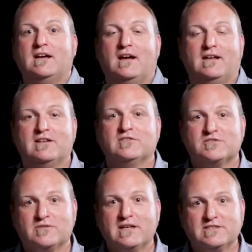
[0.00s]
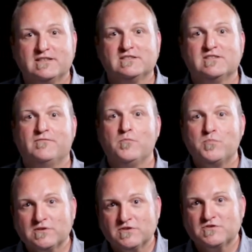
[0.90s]
And the illustration is if you
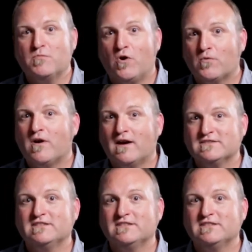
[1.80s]
put the small rocks